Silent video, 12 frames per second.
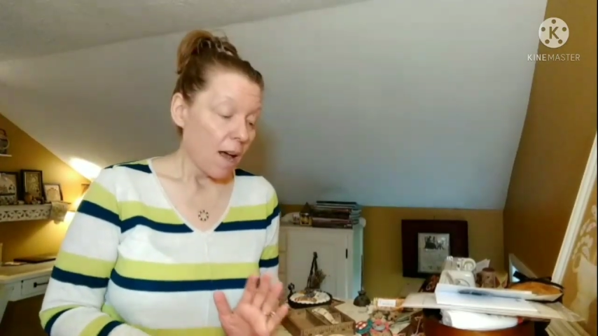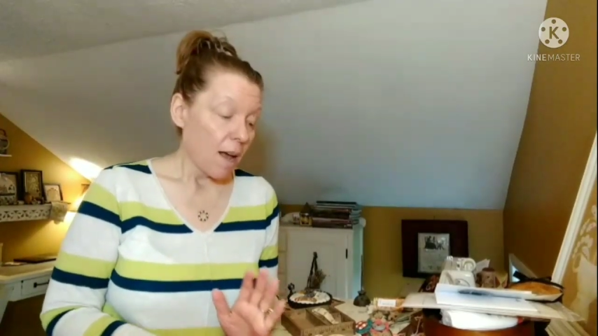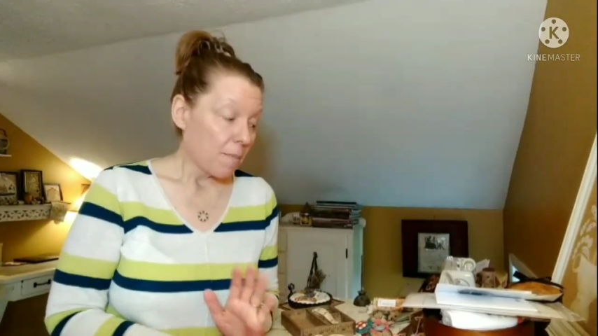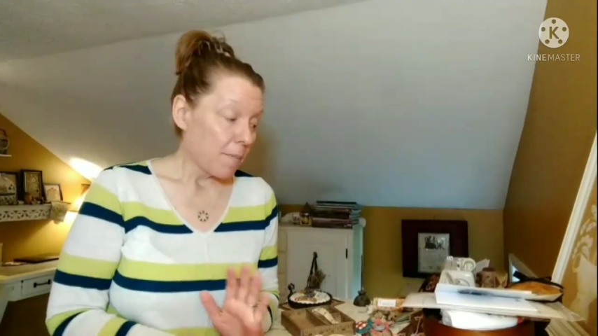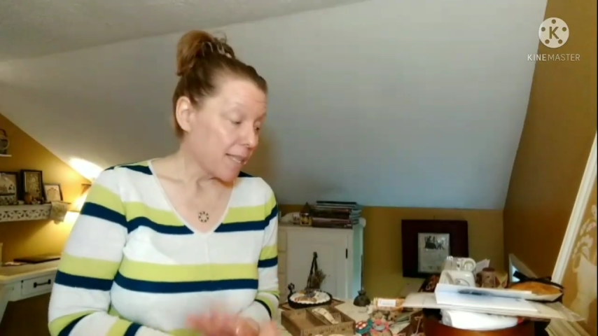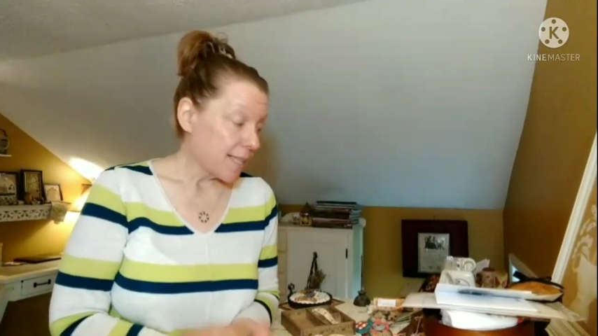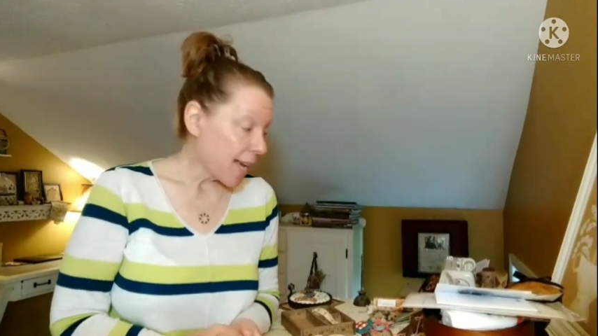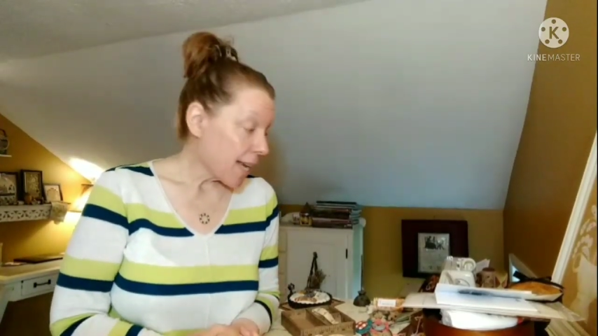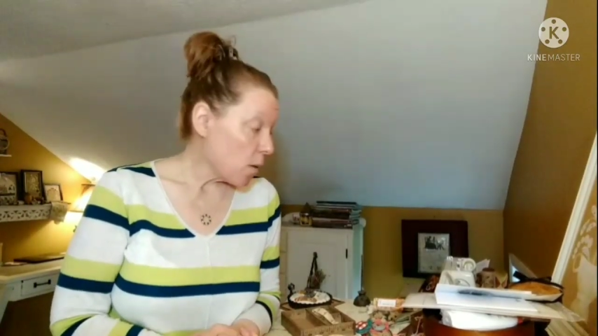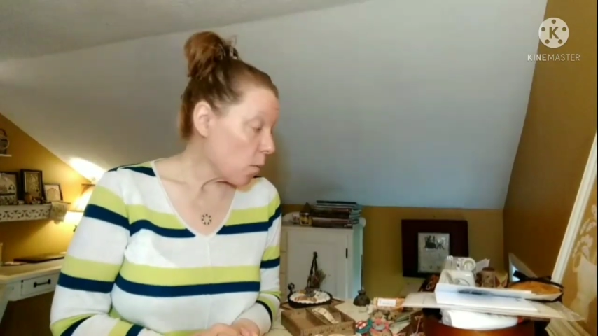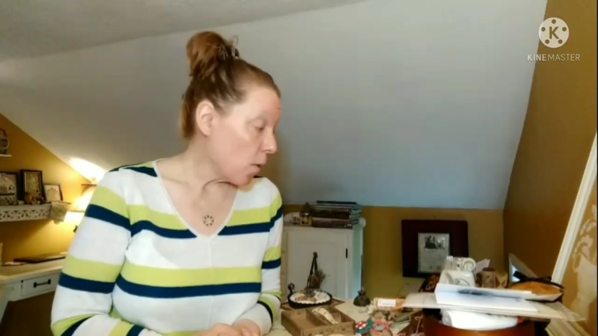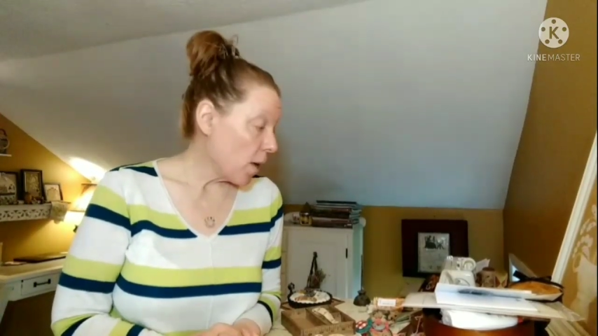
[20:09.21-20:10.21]
My
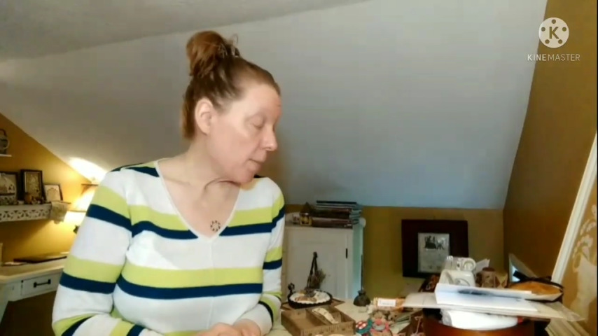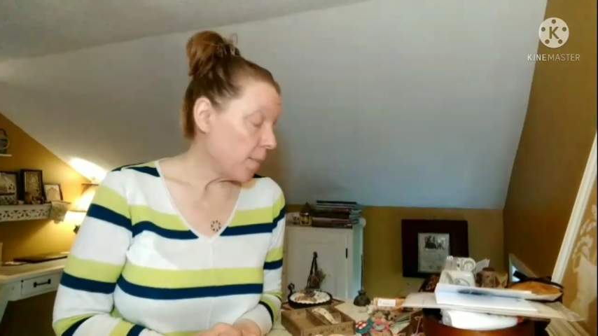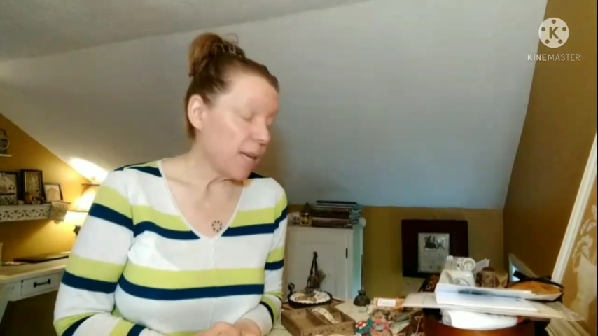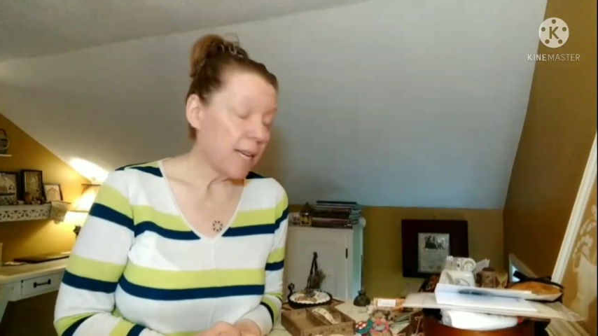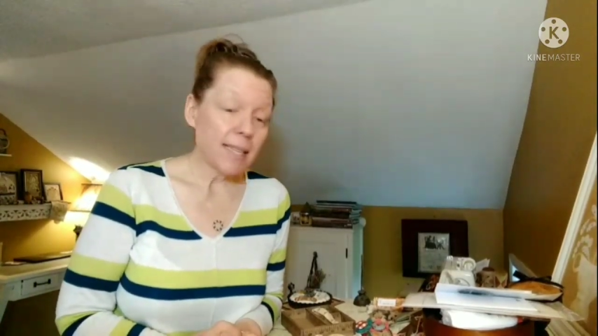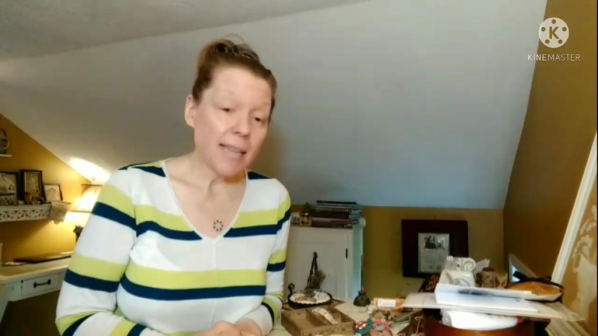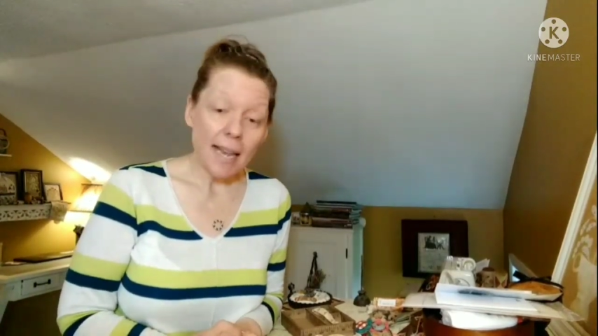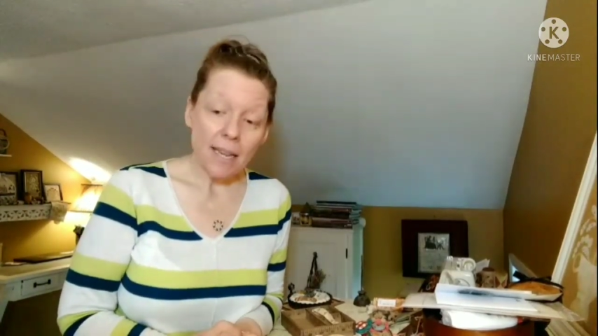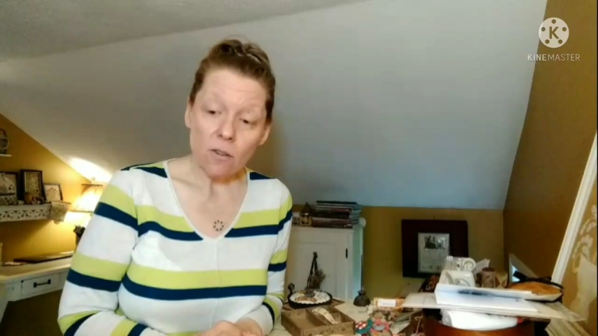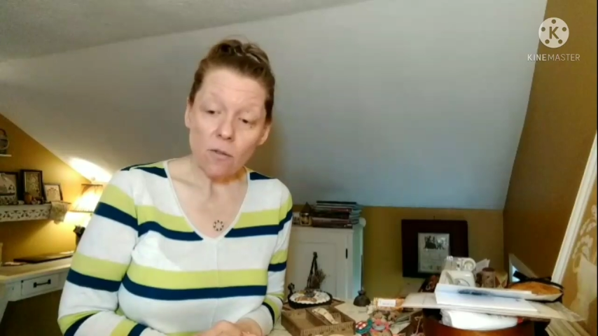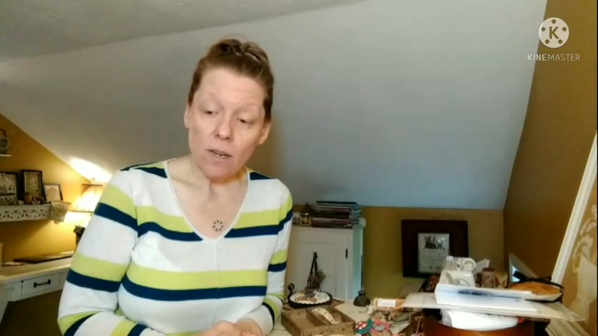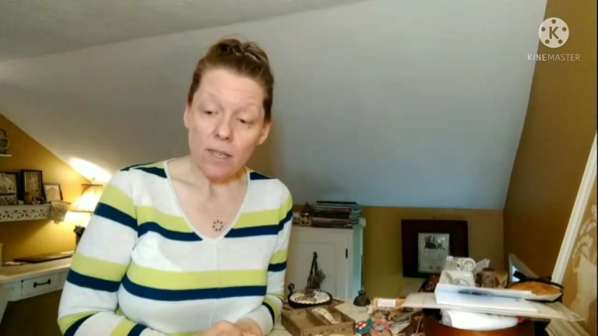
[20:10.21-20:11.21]
second whip is a
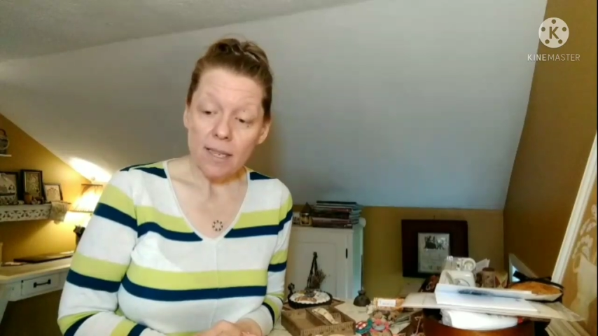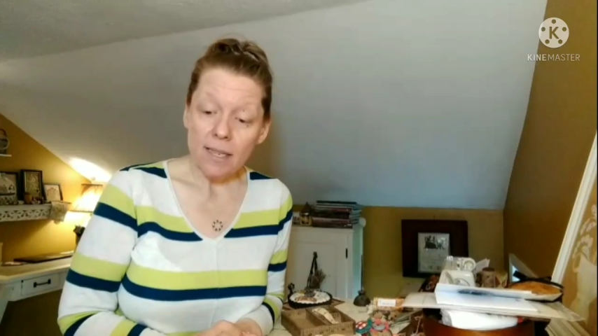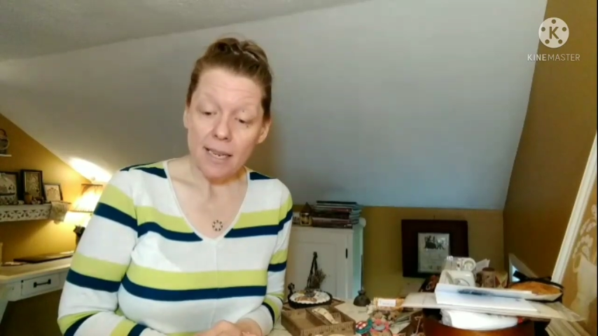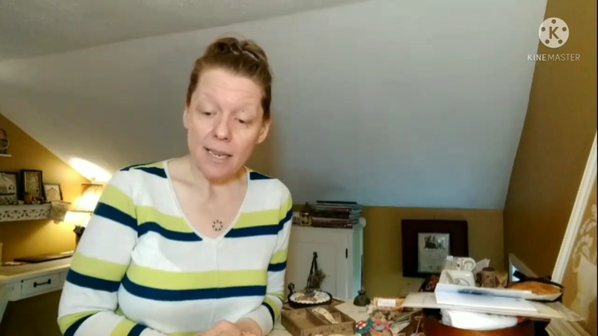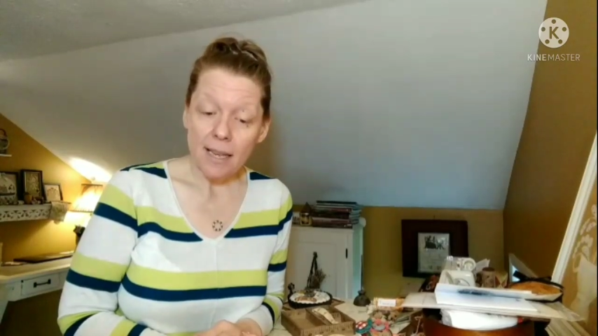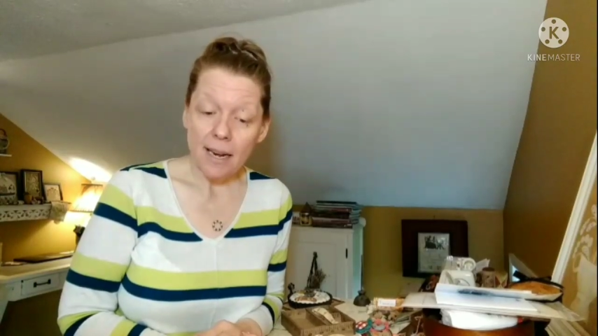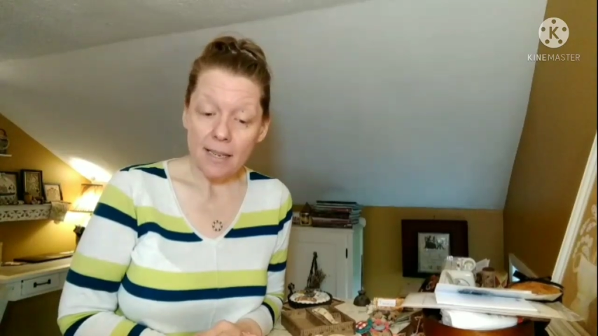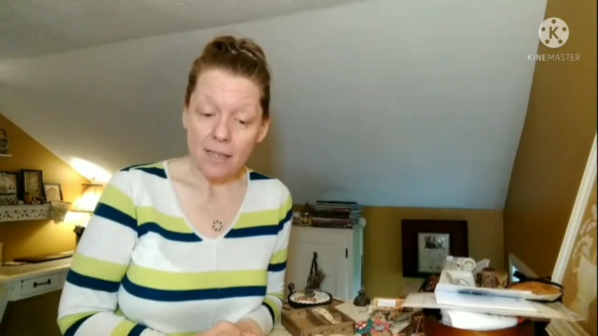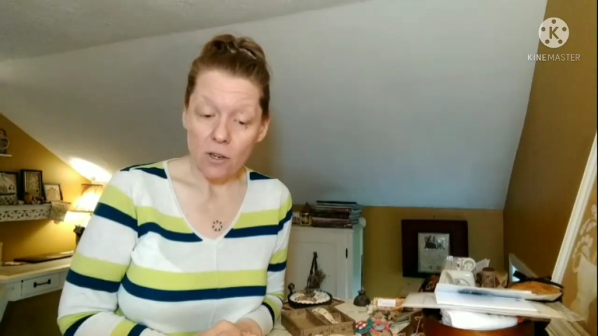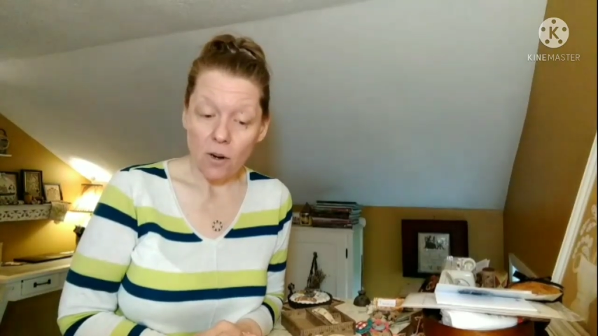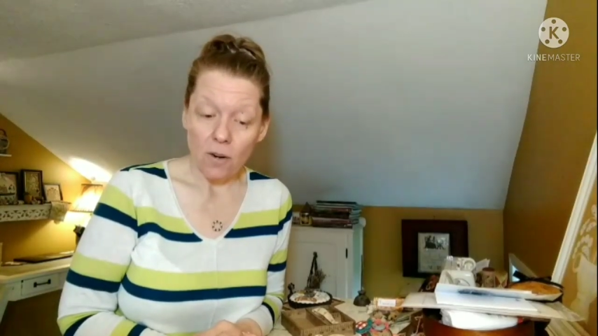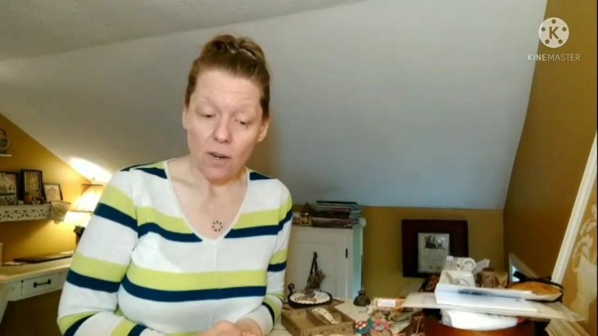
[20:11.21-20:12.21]
Hands Across the Sea that I
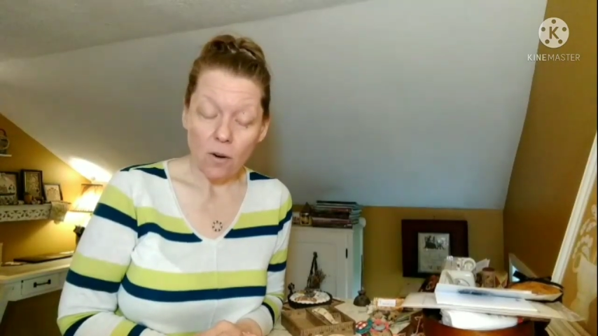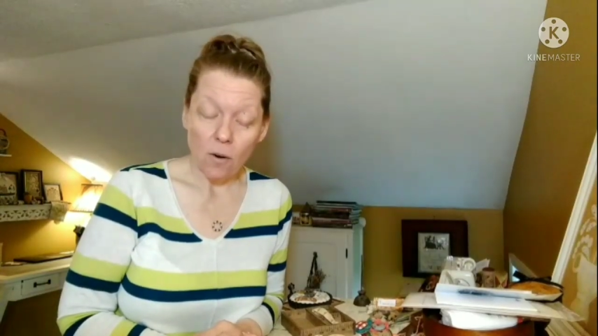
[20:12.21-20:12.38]
started,